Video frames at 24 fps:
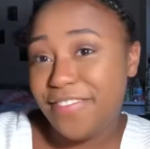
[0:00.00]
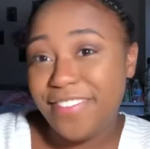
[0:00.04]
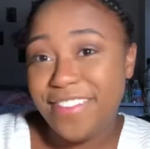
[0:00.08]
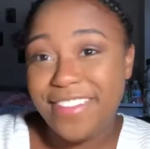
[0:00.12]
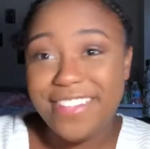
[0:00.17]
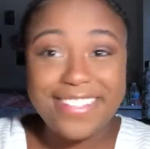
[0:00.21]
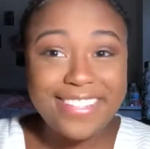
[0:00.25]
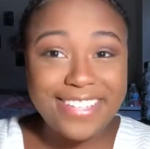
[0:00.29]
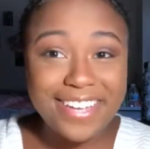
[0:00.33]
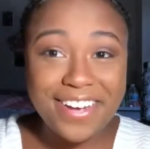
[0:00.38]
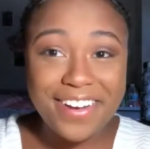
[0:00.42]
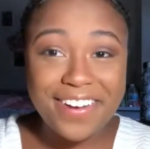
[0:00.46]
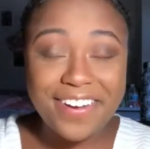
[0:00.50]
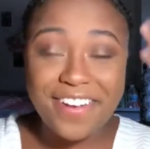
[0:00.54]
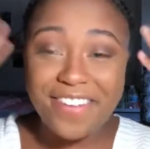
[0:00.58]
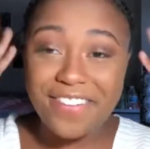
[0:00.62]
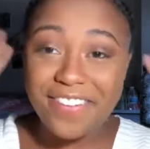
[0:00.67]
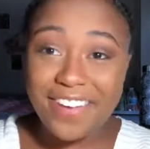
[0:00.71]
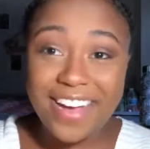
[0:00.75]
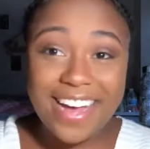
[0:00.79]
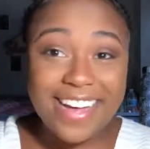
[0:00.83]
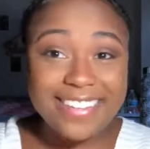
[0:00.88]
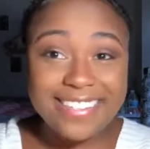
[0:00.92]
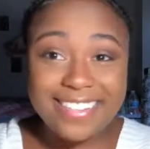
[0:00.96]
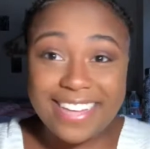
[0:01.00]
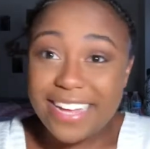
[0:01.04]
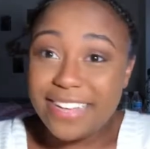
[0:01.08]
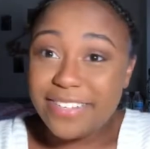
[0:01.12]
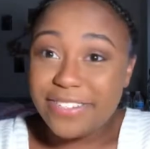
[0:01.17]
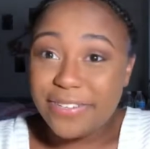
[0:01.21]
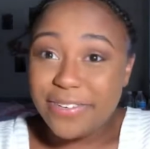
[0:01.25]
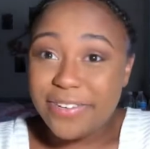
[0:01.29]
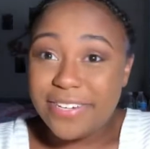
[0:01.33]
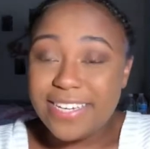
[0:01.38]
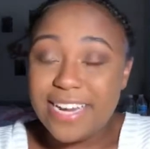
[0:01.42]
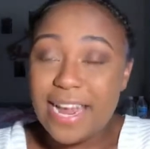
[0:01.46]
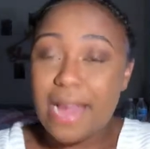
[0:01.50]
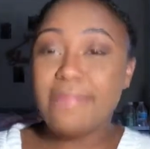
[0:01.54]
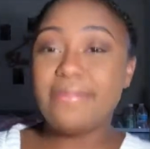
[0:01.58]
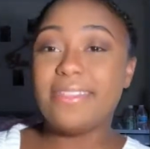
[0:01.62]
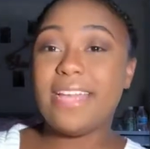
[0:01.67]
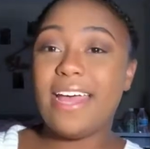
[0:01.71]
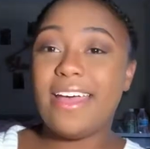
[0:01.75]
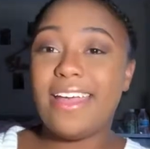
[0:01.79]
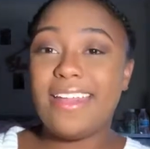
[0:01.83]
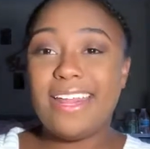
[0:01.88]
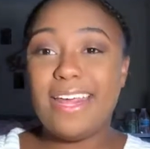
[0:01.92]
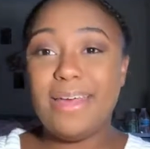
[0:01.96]
So if you guys like story times, I
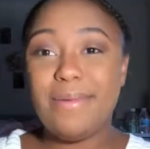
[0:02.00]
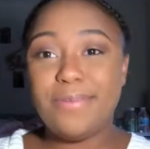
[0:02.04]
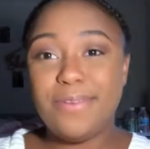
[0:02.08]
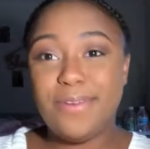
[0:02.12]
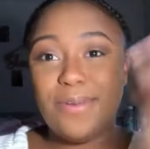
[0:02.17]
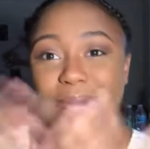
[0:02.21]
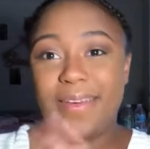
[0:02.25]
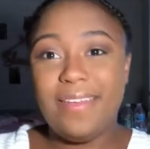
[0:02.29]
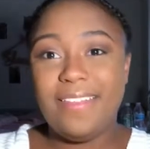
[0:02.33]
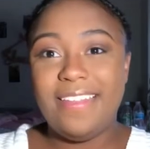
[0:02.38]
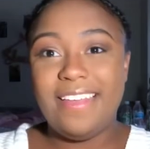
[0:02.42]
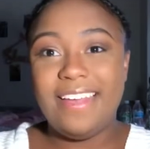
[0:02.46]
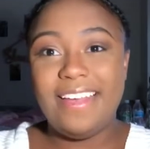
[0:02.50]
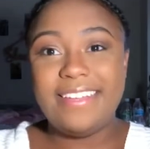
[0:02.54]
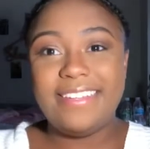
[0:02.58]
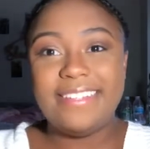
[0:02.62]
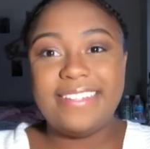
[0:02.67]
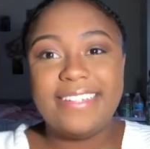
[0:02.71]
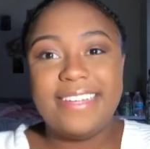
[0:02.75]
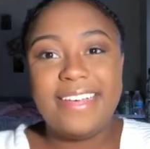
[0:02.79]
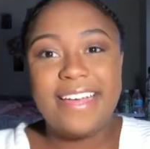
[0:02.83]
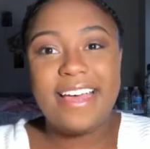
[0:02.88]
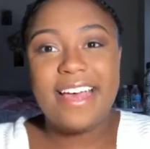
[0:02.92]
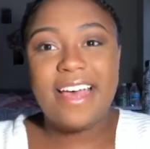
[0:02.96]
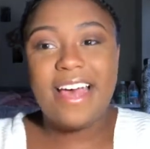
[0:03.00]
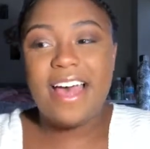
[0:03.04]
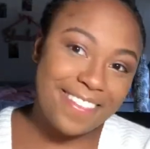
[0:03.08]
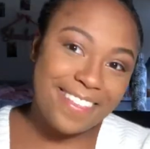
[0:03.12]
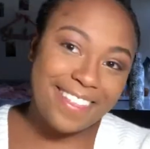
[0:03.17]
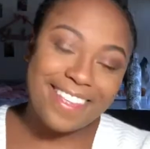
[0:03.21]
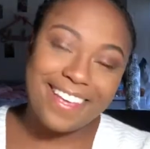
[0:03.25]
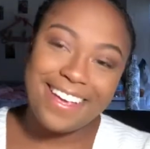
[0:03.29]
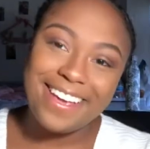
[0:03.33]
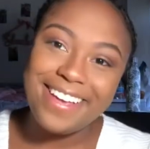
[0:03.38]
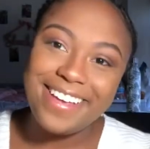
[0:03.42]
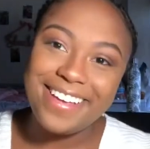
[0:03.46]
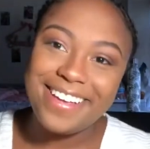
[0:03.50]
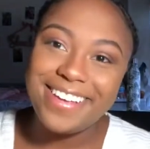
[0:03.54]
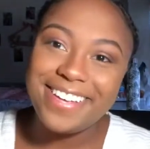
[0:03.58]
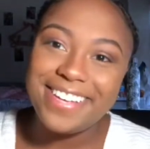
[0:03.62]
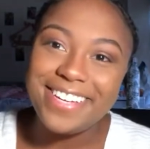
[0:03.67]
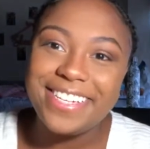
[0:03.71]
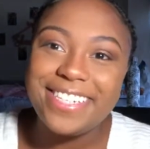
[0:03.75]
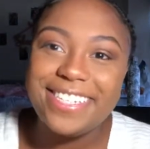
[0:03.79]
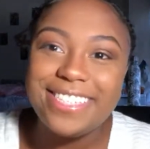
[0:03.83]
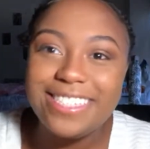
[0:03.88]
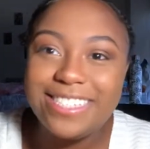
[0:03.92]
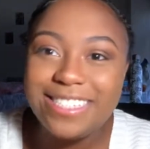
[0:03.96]
could keep doing these.
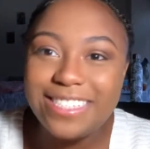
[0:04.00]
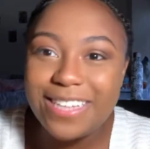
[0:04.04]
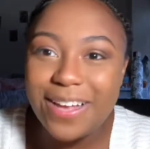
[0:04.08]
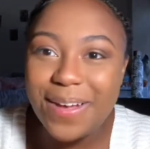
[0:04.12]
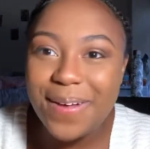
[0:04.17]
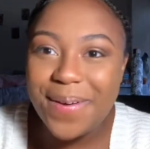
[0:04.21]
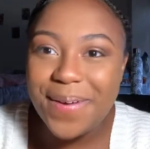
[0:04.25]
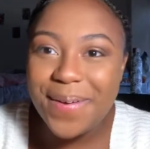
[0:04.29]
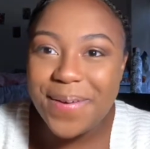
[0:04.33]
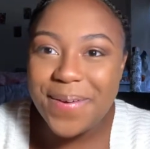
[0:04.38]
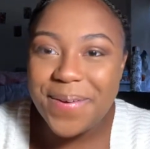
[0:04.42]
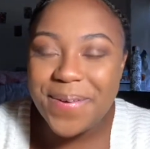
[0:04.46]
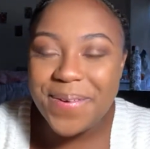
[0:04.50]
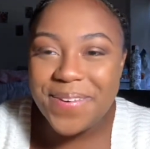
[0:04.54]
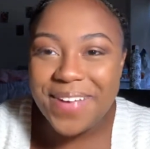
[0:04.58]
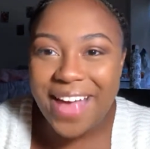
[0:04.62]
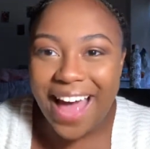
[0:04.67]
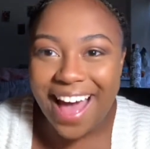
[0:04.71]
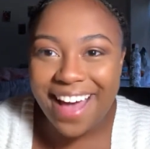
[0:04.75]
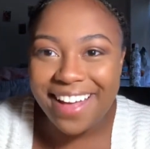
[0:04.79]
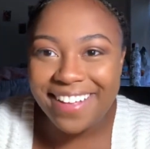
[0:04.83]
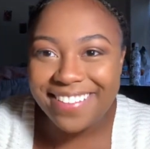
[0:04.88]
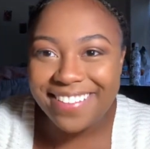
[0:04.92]
So yeah.